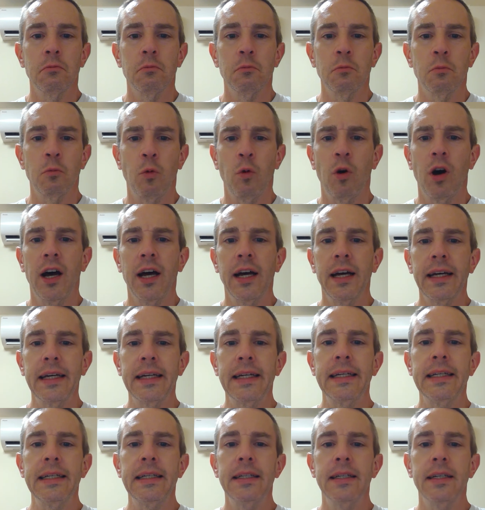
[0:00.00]

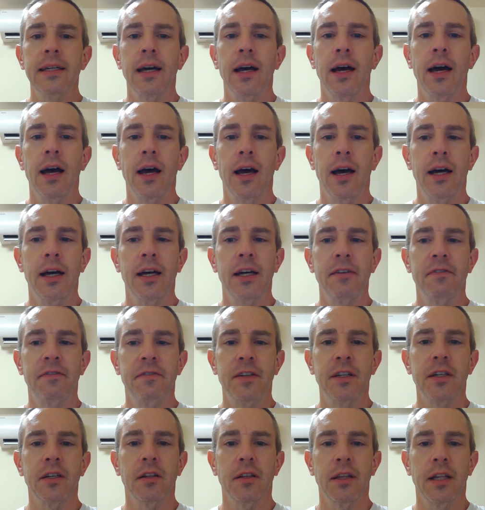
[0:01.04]
why I
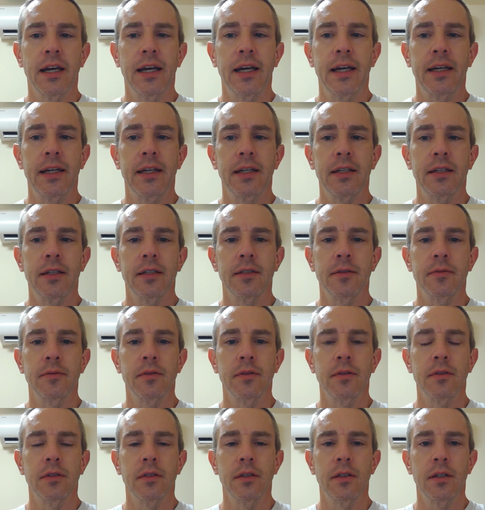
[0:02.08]
feel like
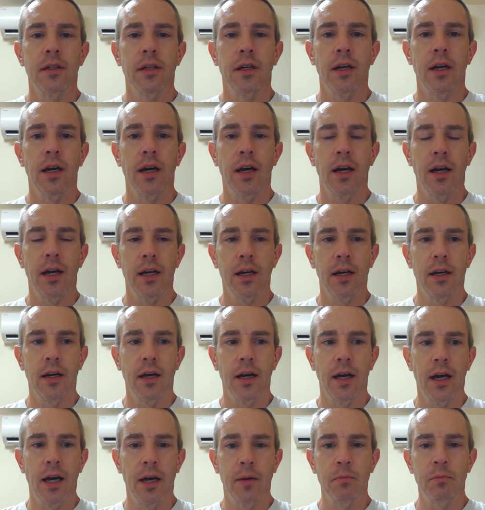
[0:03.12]

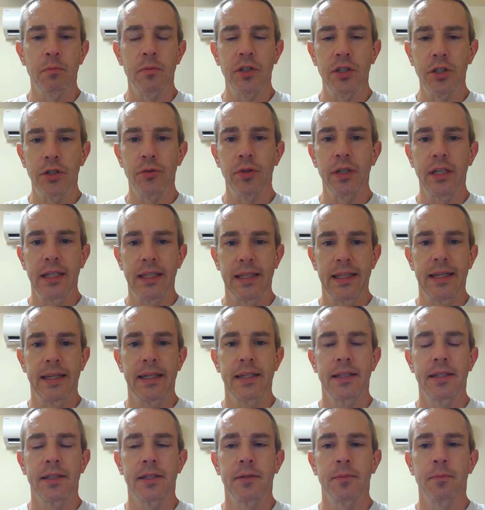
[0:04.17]
I'm doing
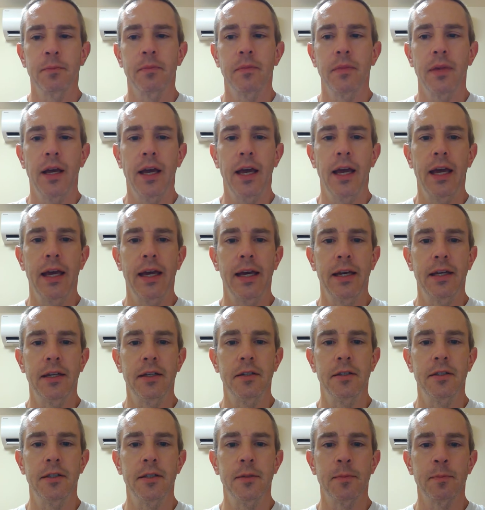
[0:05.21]
this.
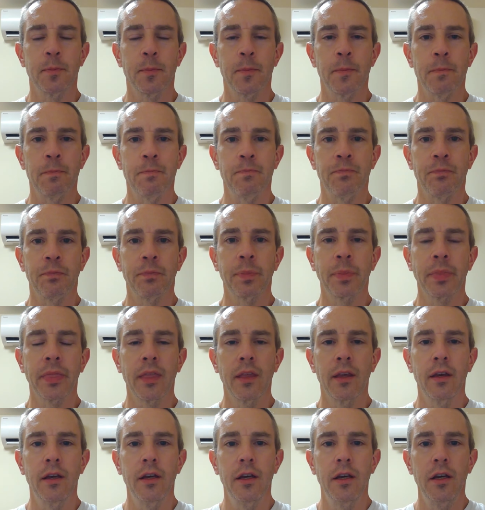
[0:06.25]
And
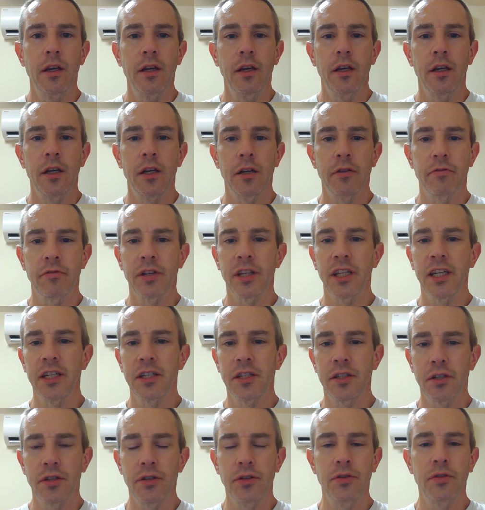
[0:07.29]
it
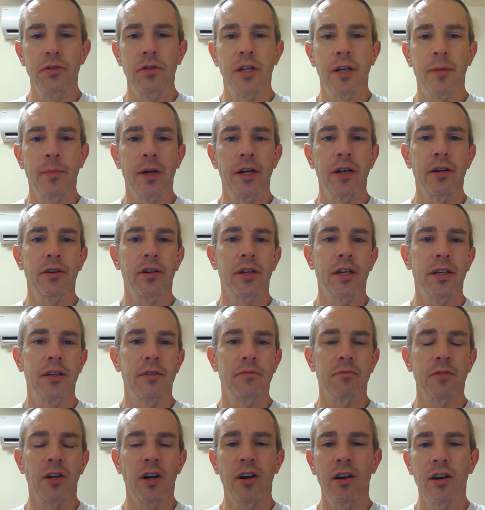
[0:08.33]
relates to an
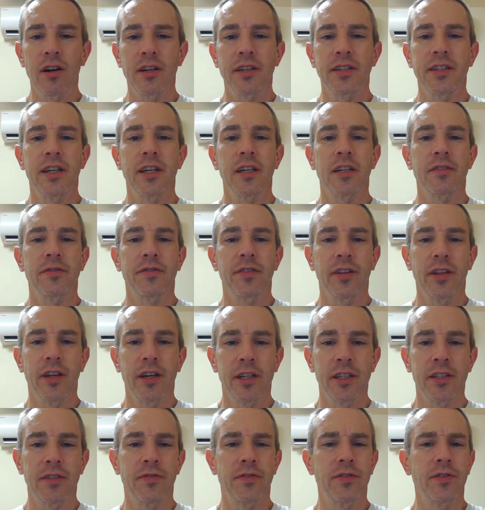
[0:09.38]
American architect,
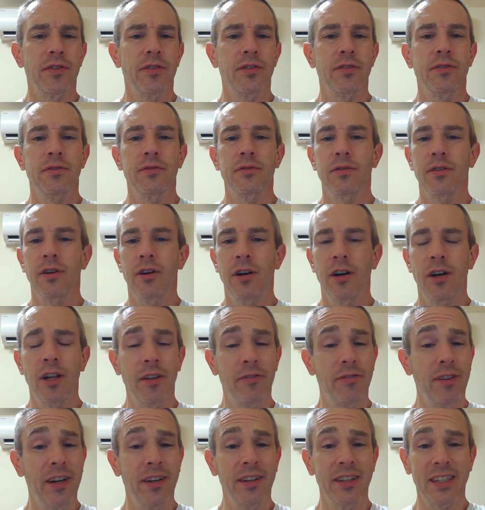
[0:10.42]
philosopher,
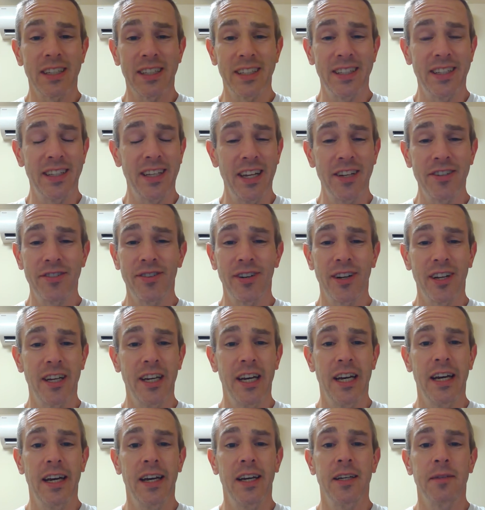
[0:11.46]
all-around eccentric
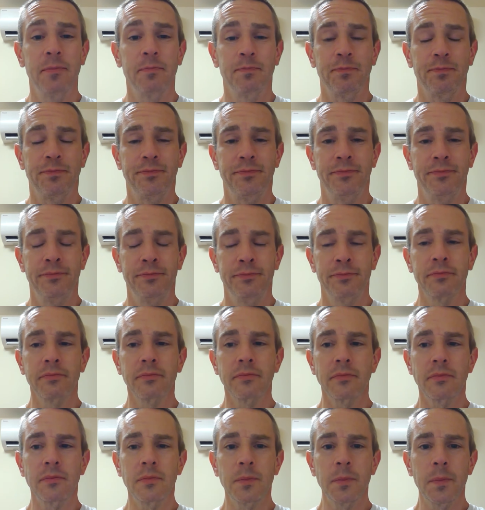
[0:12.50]
guy
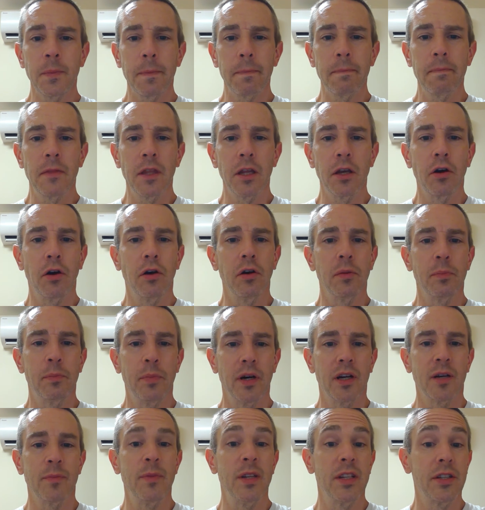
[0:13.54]
called
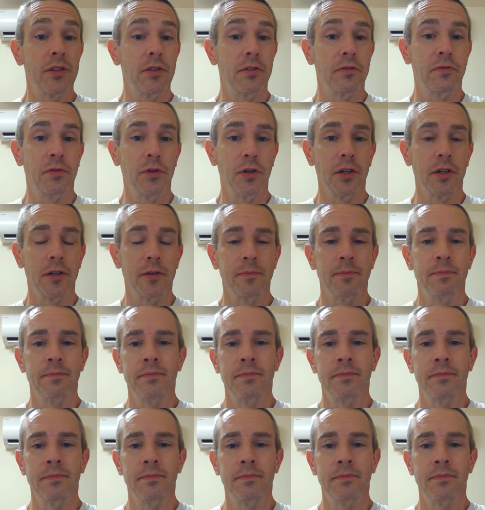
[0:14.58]
Buckminster Fuller.